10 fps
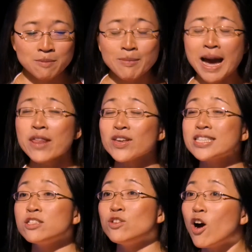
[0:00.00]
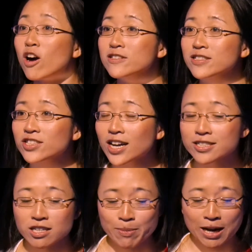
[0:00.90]
Math is not
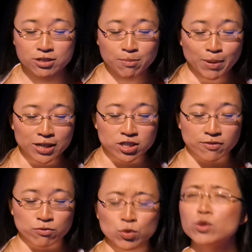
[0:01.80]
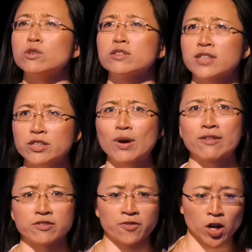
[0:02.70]
just about a bunch of rules that you
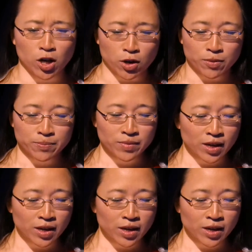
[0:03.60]
have to follow.